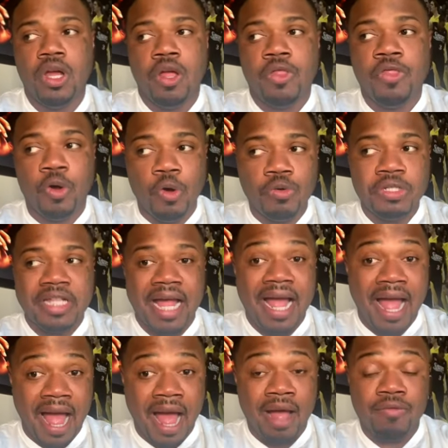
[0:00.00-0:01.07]
those that
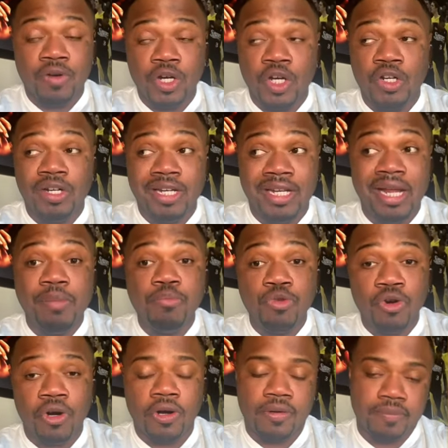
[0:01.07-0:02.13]
have are going to get
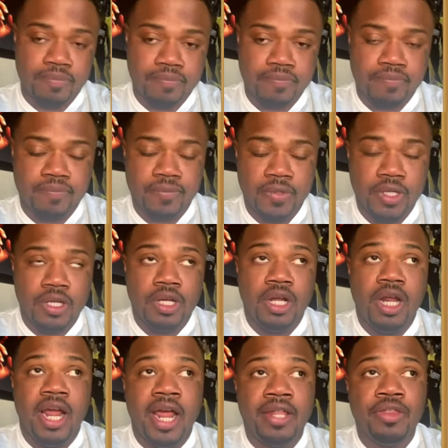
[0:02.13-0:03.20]
more.
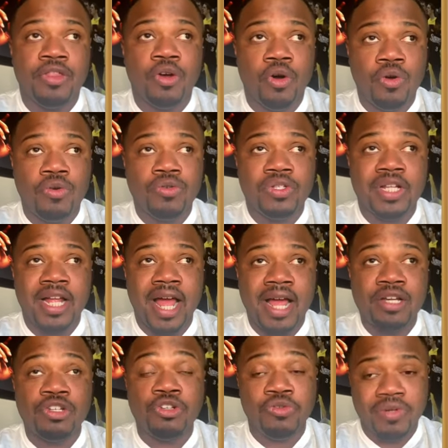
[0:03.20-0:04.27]
And those
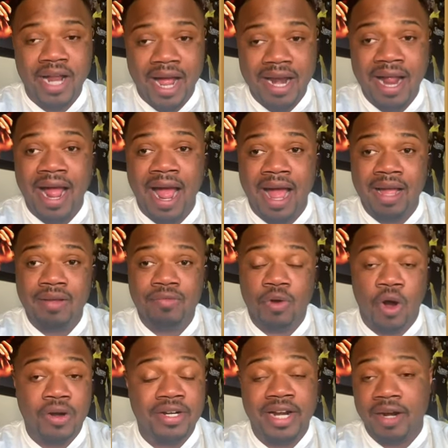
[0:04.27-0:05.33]
that do not have
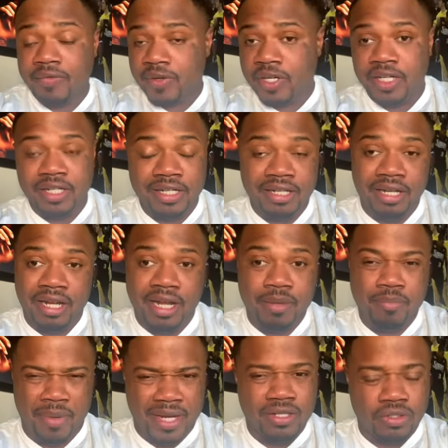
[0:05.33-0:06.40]
are never going to get
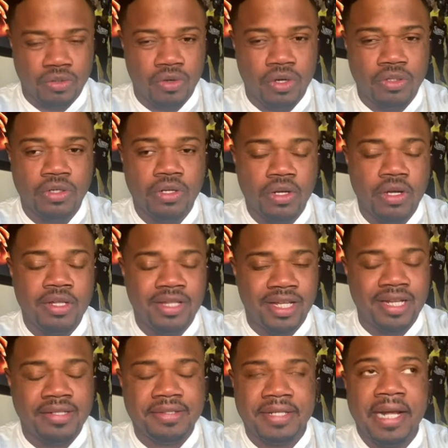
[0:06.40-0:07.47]
based on
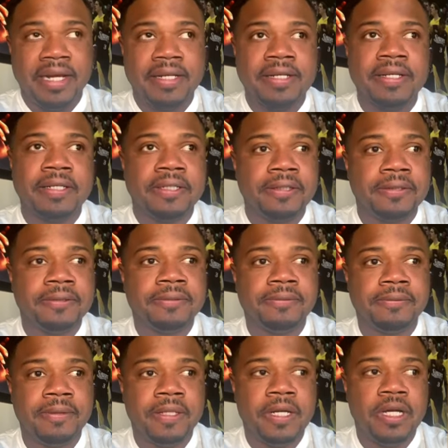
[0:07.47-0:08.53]
things like this.
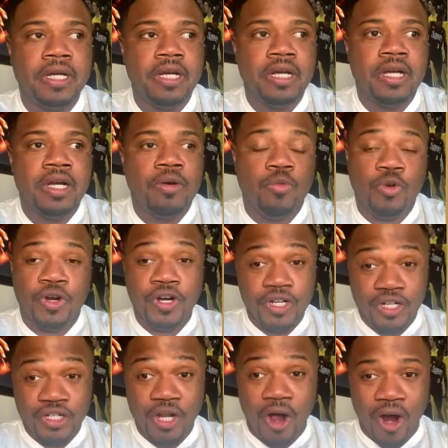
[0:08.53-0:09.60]
We're in the
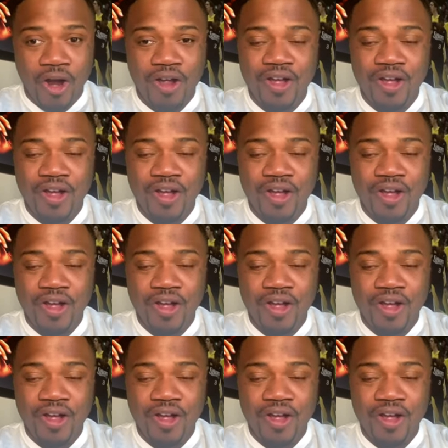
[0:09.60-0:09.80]
dark.